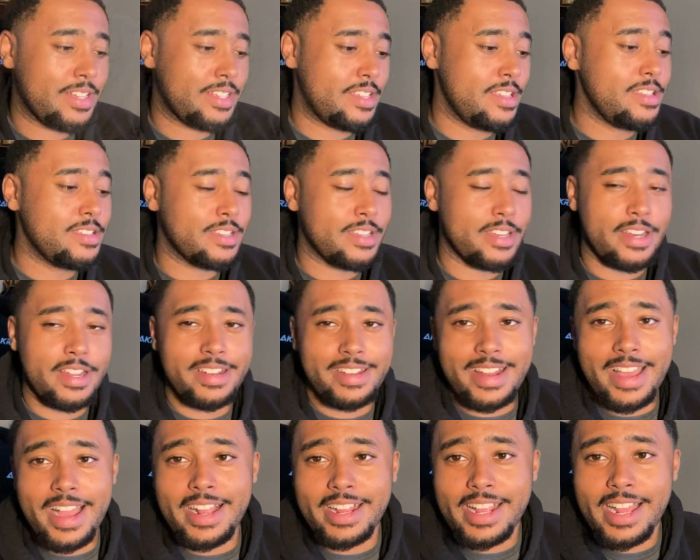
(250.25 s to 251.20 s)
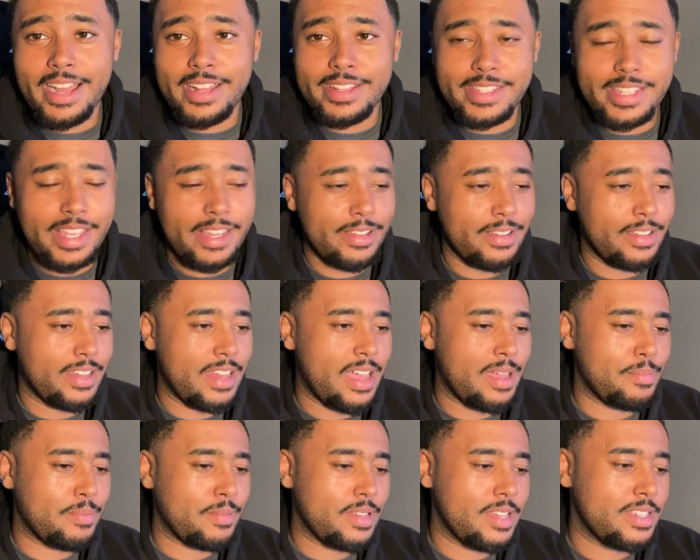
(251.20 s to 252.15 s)
He's going to knock out Taylor
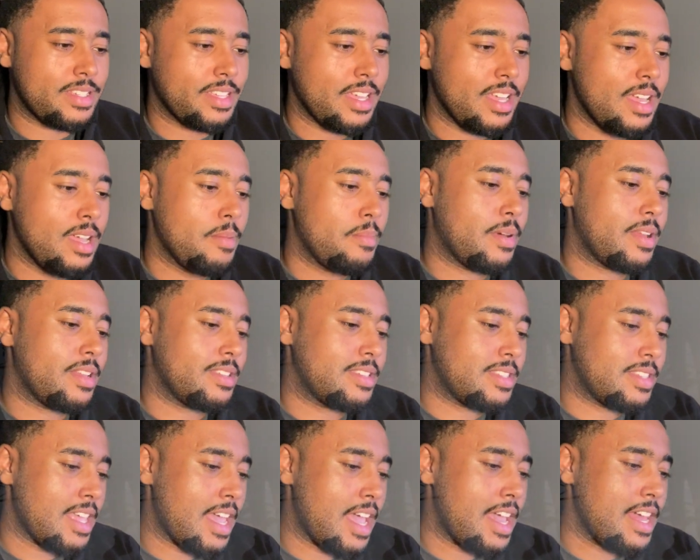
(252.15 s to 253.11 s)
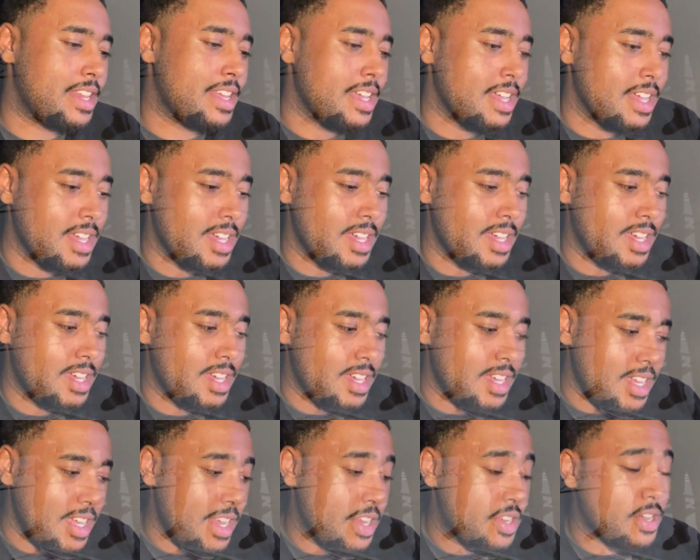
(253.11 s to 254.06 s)
Lapolis. But instead,
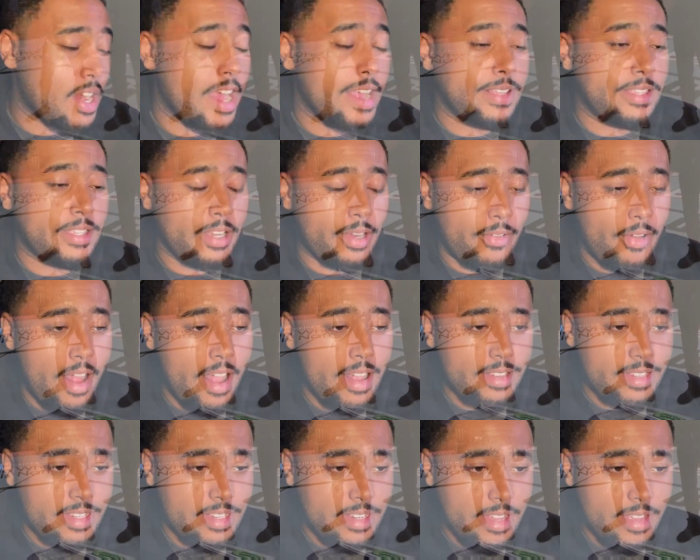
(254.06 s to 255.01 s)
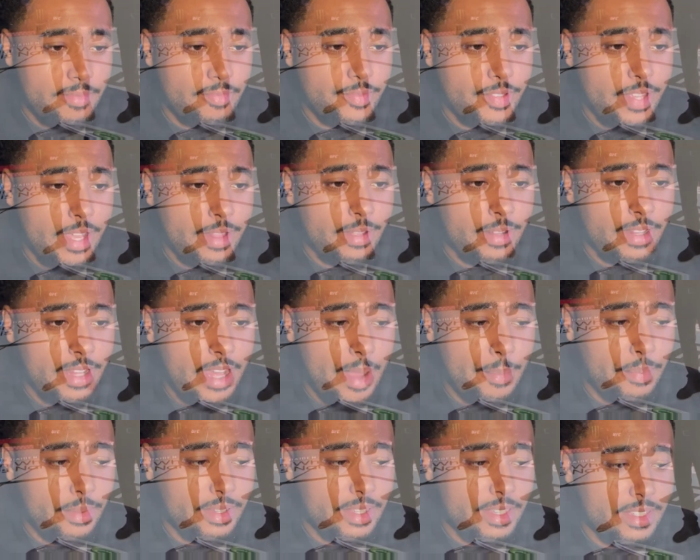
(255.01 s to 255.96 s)
he tries to crotch sniff Taylor
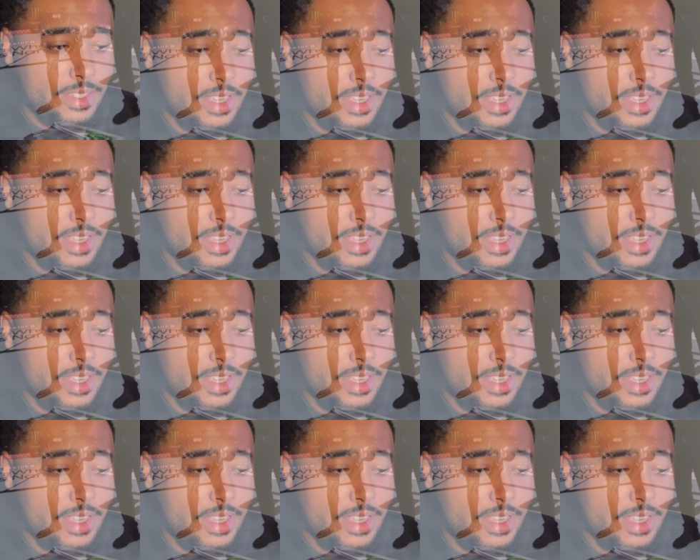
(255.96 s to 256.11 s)
Lapolis